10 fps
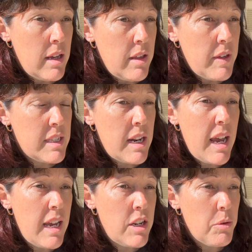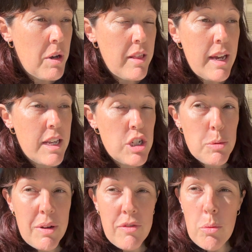they said, hey, do you want, like, it
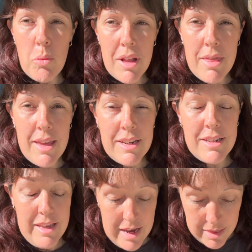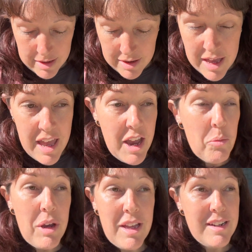just went from one thing to the other,
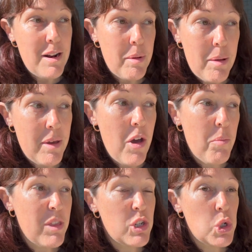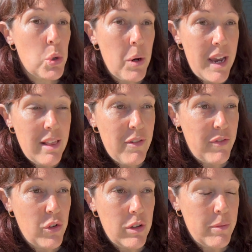and we ended up coming home with a trailer
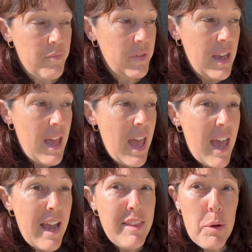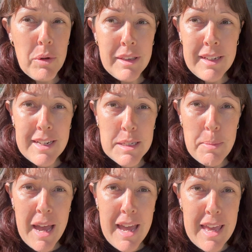full, and they wouldn't let us
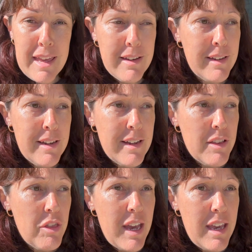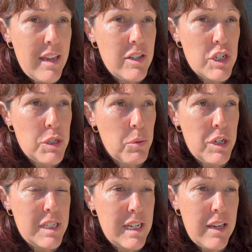pay. They just
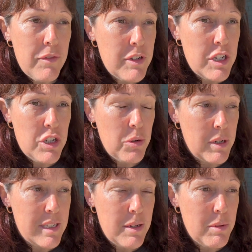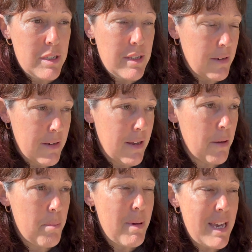wanted to gift it to us. It was
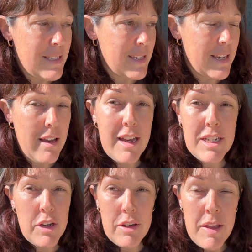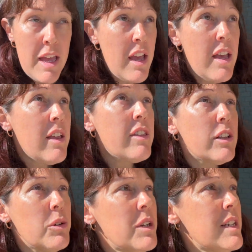amazing. I tell you, the
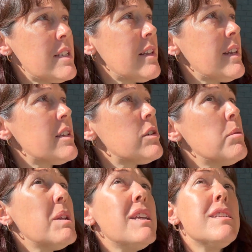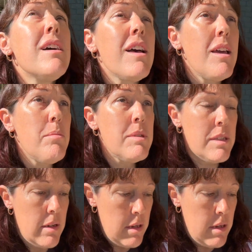Lord has done that so many times,